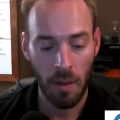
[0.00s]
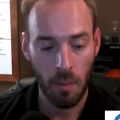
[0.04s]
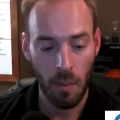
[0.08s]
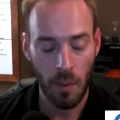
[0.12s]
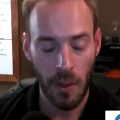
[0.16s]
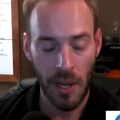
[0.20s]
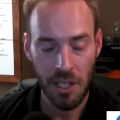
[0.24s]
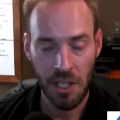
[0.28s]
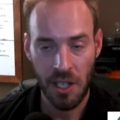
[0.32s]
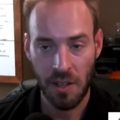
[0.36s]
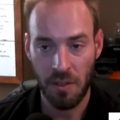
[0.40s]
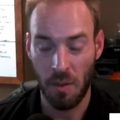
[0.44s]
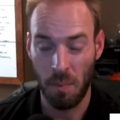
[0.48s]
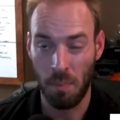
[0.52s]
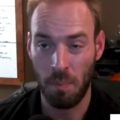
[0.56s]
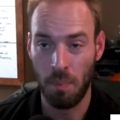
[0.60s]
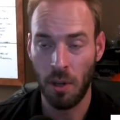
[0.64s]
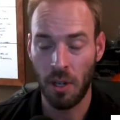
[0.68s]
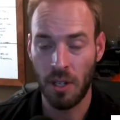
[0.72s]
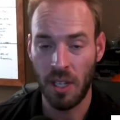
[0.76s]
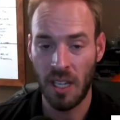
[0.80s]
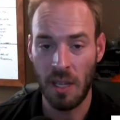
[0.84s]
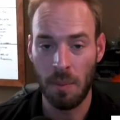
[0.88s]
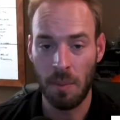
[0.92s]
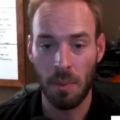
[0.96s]
We actually have a
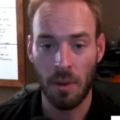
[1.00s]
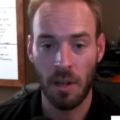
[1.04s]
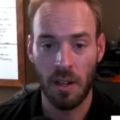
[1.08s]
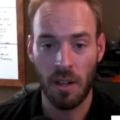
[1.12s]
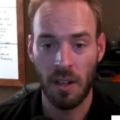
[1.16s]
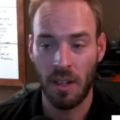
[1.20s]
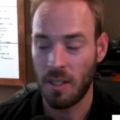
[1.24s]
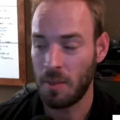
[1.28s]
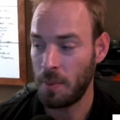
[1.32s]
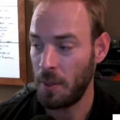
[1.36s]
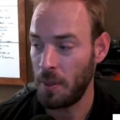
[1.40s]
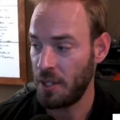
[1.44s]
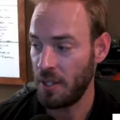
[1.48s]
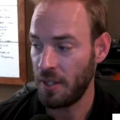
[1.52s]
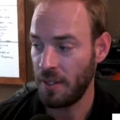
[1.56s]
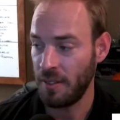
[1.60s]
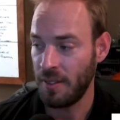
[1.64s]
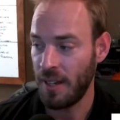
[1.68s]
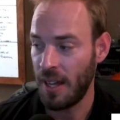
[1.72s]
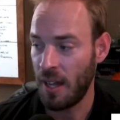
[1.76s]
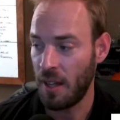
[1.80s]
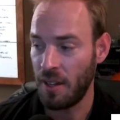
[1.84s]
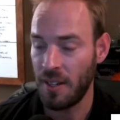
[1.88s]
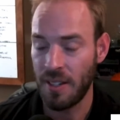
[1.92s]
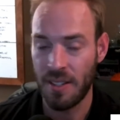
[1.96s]
bookkeeper, especially
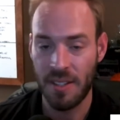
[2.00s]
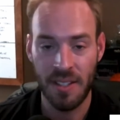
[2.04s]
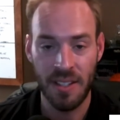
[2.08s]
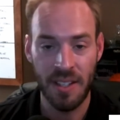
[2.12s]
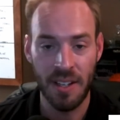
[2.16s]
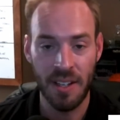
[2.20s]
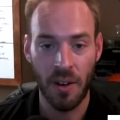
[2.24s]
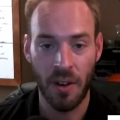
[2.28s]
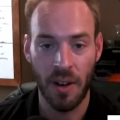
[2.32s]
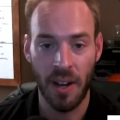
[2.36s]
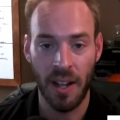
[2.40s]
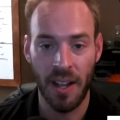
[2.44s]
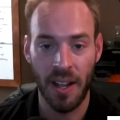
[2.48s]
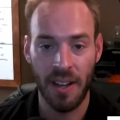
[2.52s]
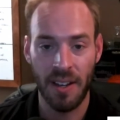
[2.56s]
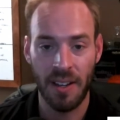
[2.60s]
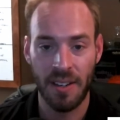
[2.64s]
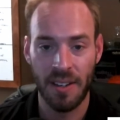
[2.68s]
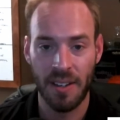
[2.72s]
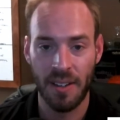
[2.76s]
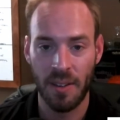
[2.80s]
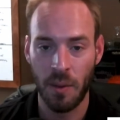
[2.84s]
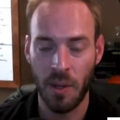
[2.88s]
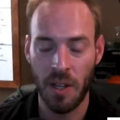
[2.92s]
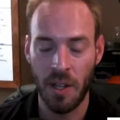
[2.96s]
now that it's year end.
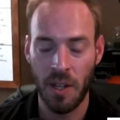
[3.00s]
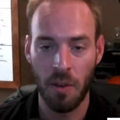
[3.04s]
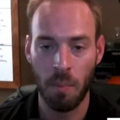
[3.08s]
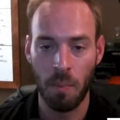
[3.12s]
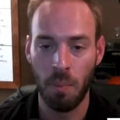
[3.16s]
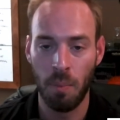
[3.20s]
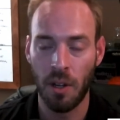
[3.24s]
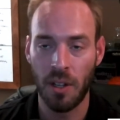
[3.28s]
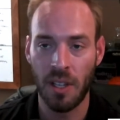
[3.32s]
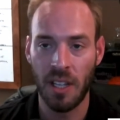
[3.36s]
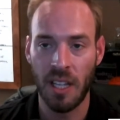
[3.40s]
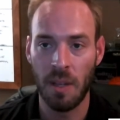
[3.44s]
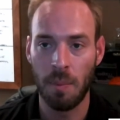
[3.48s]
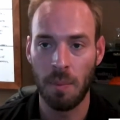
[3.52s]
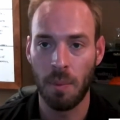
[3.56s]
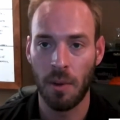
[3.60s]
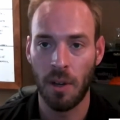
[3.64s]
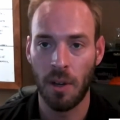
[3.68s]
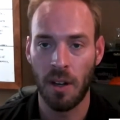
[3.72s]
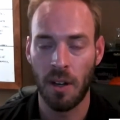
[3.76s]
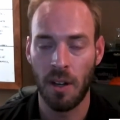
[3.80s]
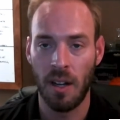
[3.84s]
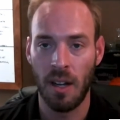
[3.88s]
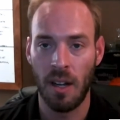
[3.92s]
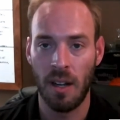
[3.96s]
We have a
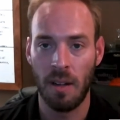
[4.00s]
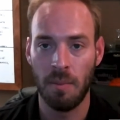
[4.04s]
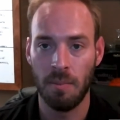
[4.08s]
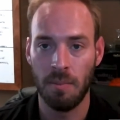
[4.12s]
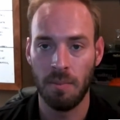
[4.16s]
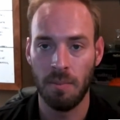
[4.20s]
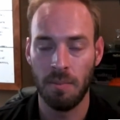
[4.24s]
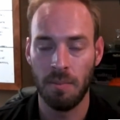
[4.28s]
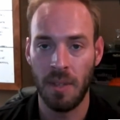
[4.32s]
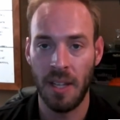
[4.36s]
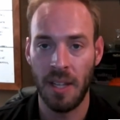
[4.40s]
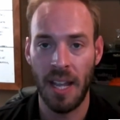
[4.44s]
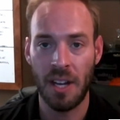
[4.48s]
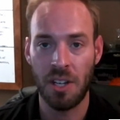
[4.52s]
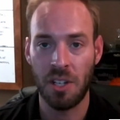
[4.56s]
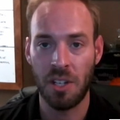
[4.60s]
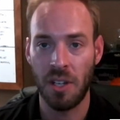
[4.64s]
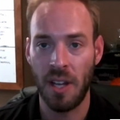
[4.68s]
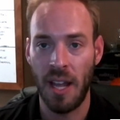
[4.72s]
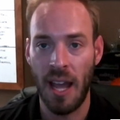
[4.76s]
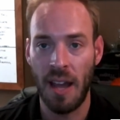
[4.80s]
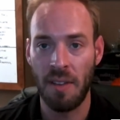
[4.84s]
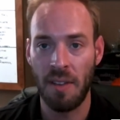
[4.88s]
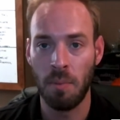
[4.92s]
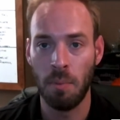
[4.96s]
bookkeeper. They
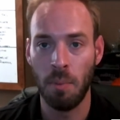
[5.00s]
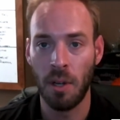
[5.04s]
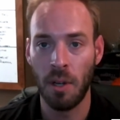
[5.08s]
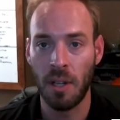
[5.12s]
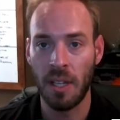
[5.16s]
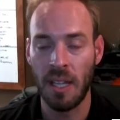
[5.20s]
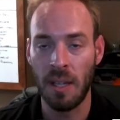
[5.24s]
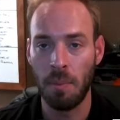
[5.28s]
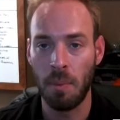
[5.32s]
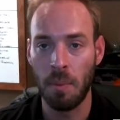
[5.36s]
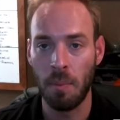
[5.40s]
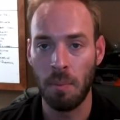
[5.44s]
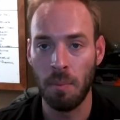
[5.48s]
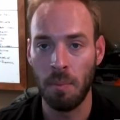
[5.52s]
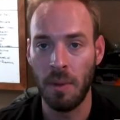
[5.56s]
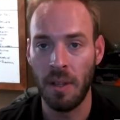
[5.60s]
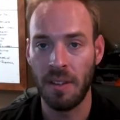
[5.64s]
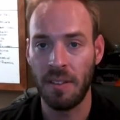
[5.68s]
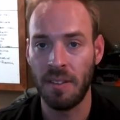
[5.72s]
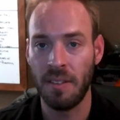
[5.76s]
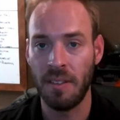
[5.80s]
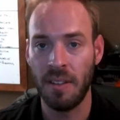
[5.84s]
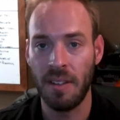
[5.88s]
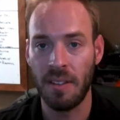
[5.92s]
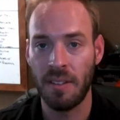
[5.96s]
actually have a bookkeeping
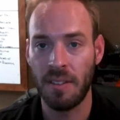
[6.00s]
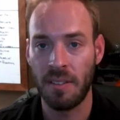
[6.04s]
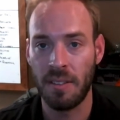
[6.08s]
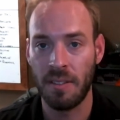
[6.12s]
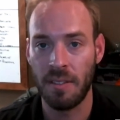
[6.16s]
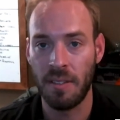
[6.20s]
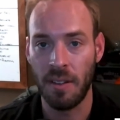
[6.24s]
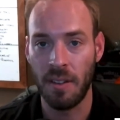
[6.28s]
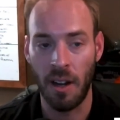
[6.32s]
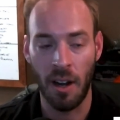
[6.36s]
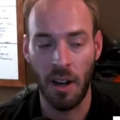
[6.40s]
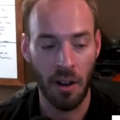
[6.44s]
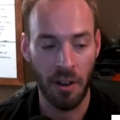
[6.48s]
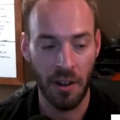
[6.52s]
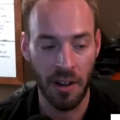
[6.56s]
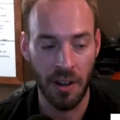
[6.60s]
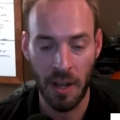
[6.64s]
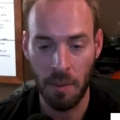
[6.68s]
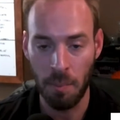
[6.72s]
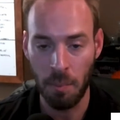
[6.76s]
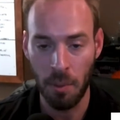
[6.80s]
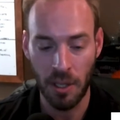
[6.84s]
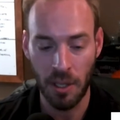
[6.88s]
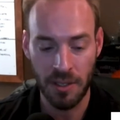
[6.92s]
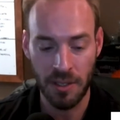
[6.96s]
business,
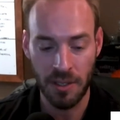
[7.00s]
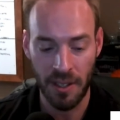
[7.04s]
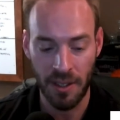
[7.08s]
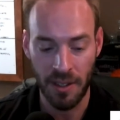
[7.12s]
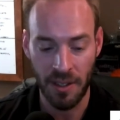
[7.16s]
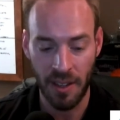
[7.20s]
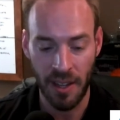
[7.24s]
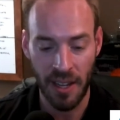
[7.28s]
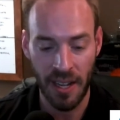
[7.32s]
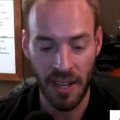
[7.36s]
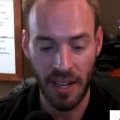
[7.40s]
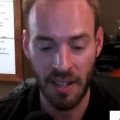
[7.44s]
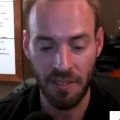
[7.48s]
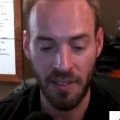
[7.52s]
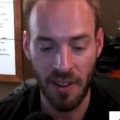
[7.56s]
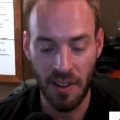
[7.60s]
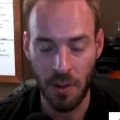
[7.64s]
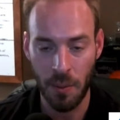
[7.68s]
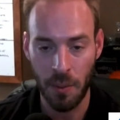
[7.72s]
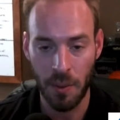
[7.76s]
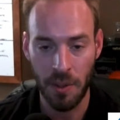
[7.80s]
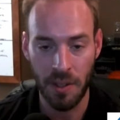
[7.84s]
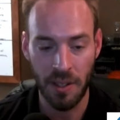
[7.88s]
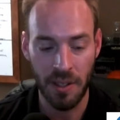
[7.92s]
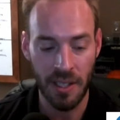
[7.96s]
REI Books Online. If
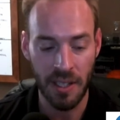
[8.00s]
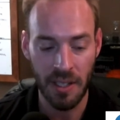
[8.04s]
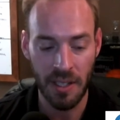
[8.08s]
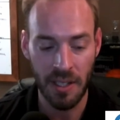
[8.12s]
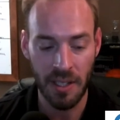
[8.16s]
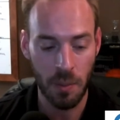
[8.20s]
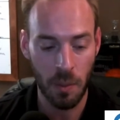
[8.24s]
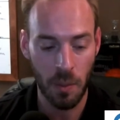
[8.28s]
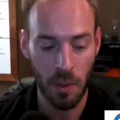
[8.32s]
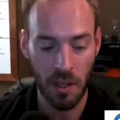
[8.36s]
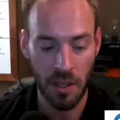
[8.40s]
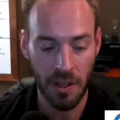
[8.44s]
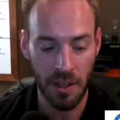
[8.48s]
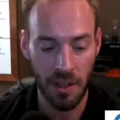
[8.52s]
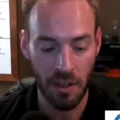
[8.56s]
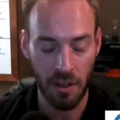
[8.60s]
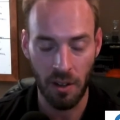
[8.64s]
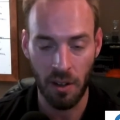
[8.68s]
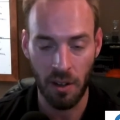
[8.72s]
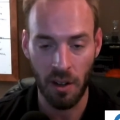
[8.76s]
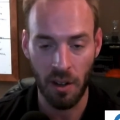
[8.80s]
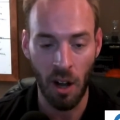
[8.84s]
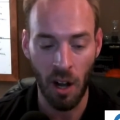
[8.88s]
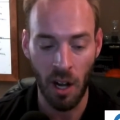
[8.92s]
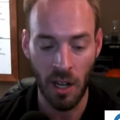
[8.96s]
anyone needs one, they're
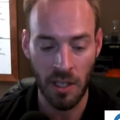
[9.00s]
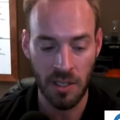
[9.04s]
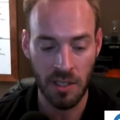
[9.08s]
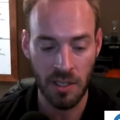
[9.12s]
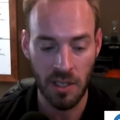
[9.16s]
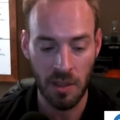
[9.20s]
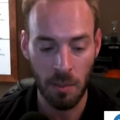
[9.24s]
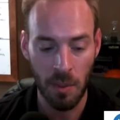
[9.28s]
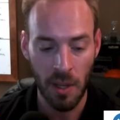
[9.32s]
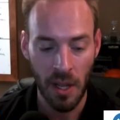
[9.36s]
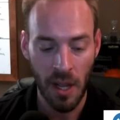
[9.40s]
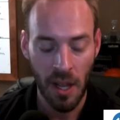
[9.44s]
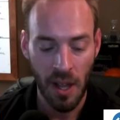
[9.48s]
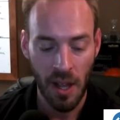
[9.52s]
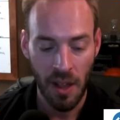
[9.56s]
awesome.